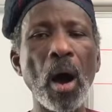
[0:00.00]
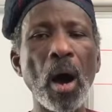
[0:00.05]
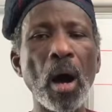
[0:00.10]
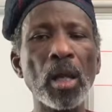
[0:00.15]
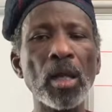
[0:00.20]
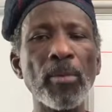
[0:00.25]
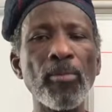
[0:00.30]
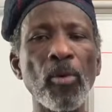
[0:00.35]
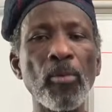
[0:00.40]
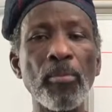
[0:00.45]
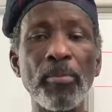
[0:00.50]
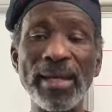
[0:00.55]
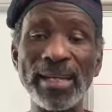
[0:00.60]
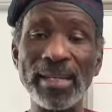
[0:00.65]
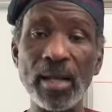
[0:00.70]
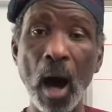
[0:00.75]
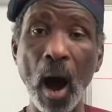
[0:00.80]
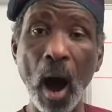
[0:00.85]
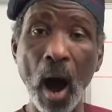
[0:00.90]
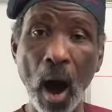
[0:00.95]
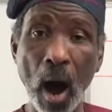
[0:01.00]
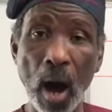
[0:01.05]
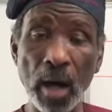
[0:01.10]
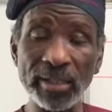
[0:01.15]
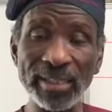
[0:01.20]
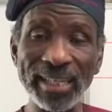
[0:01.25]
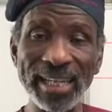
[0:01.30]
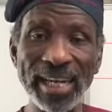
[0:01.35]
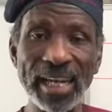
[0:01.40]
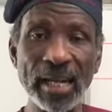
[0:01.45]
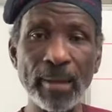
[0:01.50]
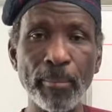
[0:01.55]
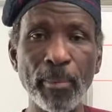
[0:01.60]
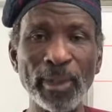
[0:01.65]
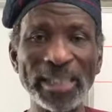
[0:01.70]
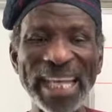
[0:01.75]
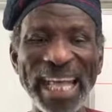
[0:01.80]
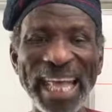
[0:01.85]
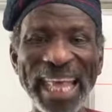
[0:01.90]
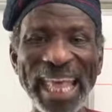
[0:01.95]
qalbun mean heart,
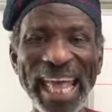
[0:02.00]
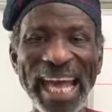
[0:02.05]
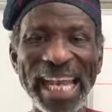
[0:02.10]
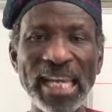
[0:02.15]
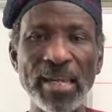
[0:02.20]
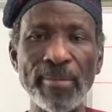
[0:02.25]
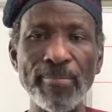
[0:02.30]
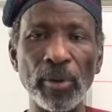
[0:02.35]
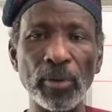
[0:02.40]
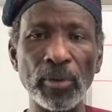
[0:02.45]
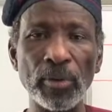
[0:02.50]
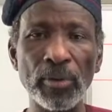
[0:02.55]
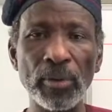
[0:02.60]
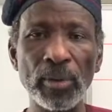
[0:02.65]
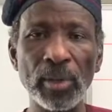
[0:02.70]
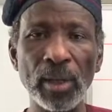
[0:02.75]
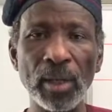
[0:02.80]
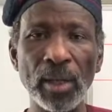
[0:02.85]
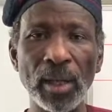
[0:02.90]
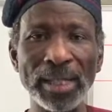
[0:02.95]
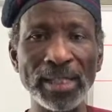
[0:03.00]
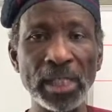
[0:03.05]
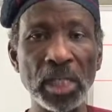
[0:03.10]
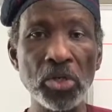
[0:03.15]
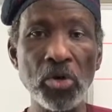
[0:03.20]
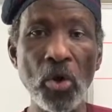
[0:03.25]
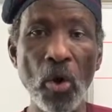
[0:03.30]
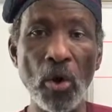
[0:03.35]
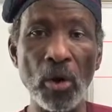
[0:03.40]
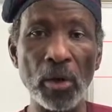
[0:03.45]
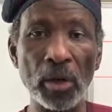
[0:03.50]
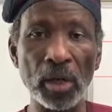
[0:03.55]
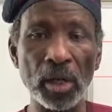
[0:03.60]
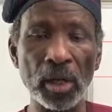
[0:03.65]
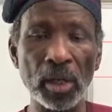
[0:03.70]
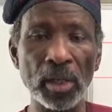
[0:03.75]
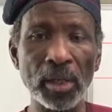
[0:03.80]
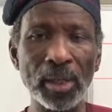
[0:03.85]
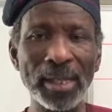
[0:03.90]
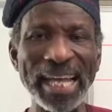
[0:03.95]
but kalbun as a dog,
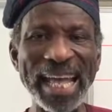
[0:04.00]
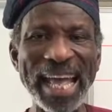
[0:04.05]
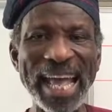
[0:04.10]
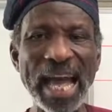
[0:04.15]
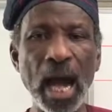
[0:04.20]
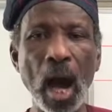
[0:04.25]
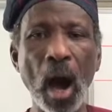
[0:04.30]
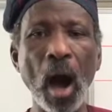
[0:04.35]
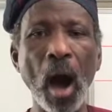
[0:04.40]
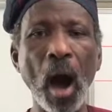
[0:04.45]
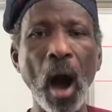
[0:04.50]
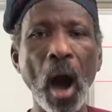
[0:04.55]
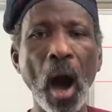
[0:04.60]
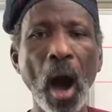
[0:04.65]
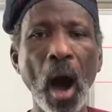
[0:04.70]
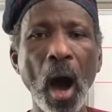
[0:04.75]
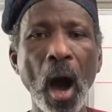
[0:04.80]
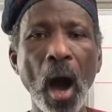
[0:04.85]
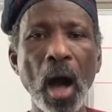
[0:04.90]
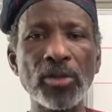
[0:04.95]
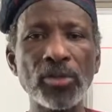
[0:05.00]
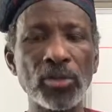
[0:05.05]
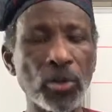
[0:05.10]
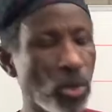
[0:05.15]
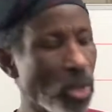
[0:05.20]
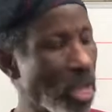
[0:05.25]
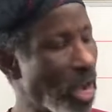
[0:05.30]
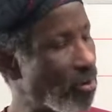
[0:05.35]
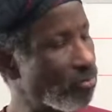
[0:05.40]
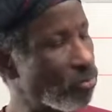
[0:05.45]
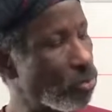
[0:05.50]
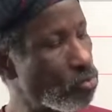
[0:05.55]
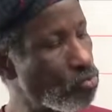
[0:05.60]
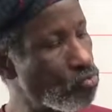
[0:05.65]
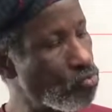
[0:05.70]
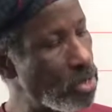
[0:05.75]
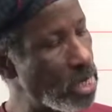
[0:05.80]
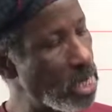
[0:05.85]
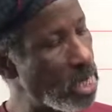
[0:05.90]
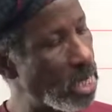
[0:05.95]
ka. So you have to
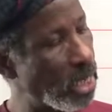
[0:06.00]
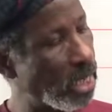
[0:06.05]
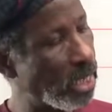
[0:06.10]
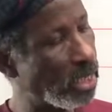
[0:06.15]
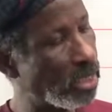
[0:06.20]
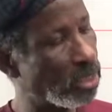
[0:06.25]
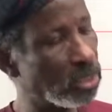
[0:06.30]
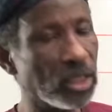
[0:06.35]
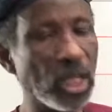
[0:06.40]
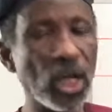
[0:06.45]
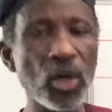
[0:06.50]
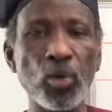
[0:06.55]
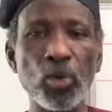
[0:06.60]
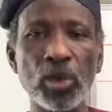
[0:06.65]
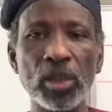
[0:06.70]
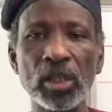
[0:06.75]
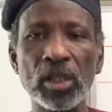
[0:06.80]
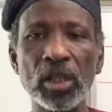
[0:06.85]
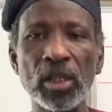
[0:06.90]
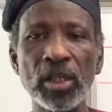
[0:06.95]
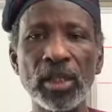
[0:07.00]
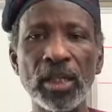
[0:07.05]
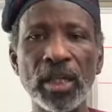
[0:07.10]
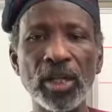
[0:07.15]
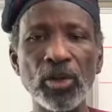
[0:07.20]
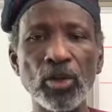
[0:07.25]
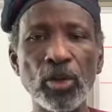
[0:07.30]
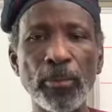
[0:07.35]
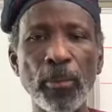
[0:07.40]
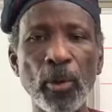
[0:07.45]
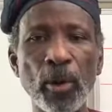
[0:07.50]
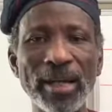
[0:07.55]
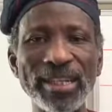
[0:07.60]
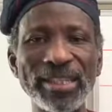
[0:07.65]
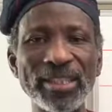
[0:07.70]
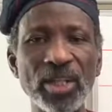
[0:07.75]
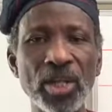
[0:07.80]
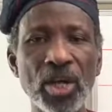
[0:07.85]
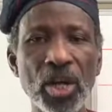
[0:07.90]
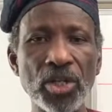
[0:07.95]
really distinguish in your
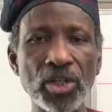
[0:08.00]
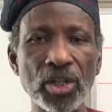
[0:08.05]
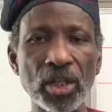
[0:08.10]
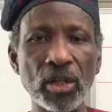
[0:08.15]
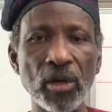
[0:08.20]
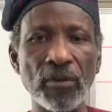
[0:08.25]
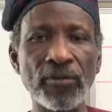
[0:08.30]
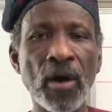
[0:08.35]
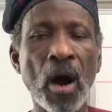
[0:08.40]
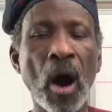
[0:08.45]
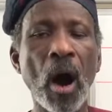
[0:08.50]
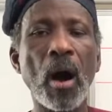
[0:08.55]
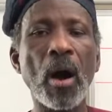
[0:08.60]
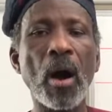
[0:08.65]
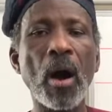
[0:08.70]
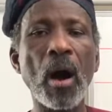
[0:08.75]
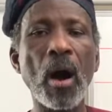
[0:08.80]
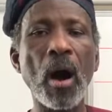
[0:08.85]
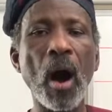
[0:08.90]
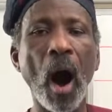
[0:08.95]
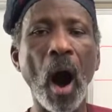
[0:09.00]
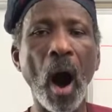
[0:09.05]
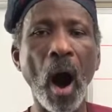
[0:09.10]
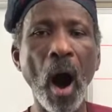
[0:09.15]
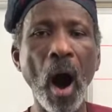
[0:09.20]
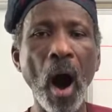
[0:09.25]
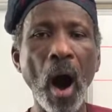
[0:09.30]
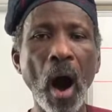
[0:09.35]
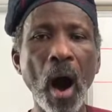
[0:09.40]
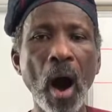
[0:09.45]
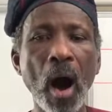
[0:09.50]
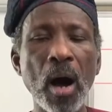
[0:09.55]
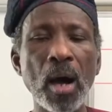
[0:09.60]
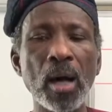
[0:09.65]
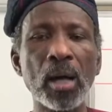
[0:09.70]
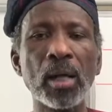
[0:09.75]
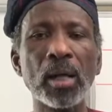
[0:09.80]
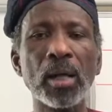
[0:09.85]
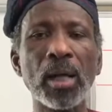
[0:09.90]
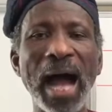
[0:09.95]
pronunciation of ka
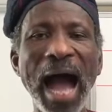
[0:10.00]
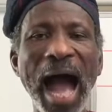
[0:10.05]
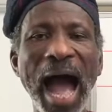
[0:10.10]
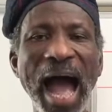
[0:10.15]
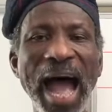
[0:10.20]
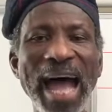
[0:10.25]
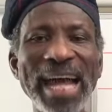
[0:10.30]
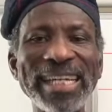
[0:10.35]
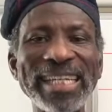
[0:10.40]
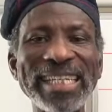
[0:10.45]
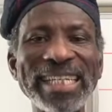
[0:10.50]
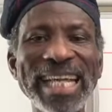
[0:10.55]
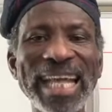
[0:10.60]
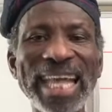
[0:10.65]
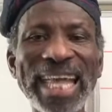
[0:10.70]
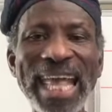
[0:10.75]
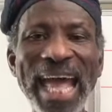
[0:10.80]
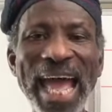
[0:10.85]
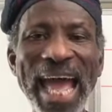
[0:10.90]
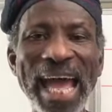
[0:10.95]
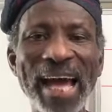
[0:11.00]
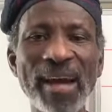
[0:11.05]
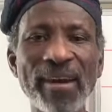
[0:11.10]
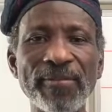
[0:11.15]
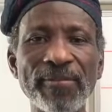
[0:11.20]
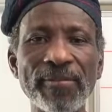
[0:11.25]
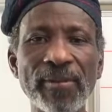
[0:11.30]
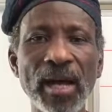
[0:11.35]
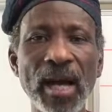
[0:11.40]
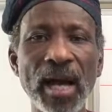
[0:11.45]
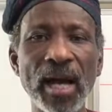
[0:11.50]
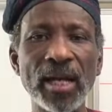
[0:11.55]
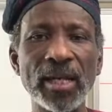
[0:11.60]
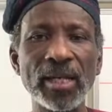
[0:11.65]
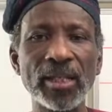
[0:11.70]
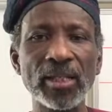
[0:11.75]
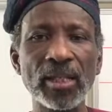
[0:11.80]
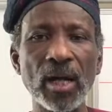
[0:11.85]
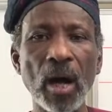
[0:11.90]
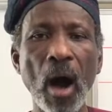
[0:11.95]
and calf.
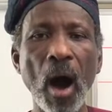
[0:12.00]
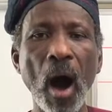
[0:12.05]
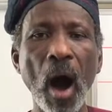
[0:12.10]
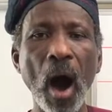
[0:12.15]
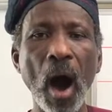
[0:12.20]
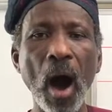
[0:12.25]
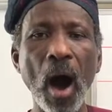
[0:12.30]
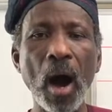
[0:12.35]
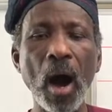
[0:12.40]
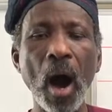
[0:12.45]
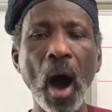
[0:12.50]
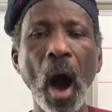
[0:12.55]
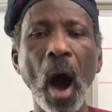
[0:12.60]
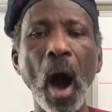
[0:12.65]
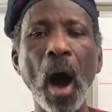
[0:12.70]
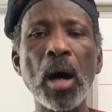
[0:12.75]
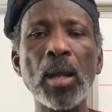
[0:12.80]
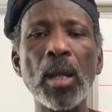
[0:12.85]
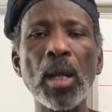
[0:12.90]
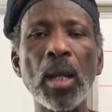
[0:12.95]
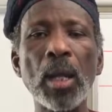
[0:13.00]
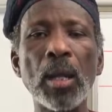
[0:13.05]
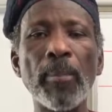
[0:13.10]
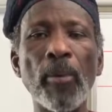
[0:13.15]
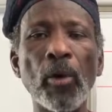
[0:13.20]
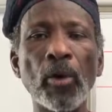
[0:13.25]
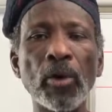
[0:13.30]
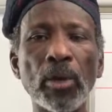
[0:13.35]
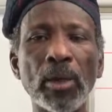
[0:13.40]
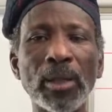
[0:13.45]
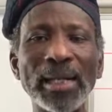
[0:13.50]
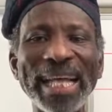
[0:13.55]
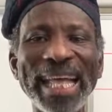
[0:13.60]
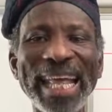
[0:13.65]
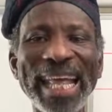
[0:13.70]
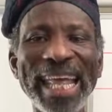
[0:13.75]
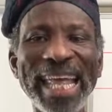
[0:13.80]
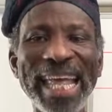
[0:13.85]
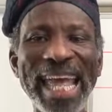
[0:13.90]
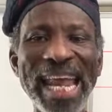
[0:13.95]
Ka, qalbun,
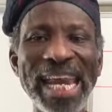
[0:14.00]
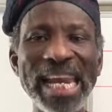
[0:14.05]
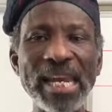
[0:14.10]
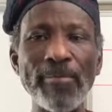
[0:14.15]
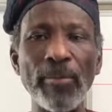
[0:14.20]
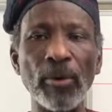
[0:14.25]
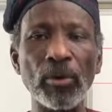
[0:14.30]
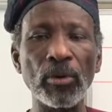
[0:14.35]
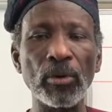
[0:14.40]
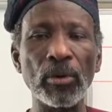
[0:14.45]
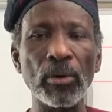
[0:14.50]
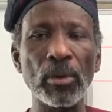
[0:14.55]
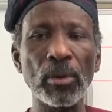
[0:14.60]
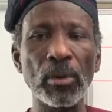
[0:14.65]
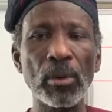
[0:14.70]
kalbun.